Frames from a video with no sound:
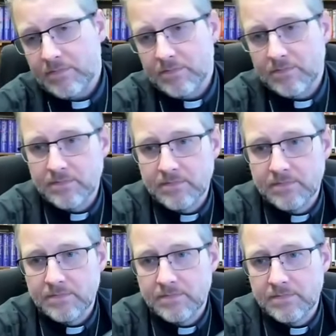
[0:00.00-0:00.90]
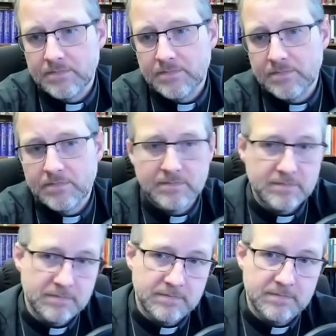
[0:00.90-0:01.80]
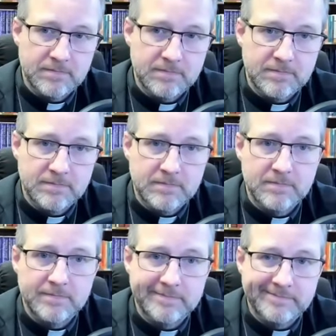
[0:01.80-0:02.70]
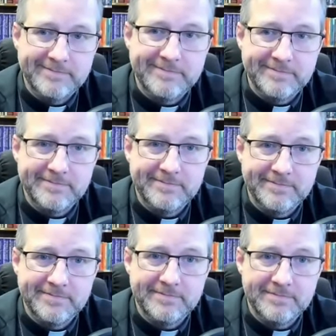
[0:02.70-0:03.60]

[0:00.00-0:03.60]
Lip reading: (not speaking)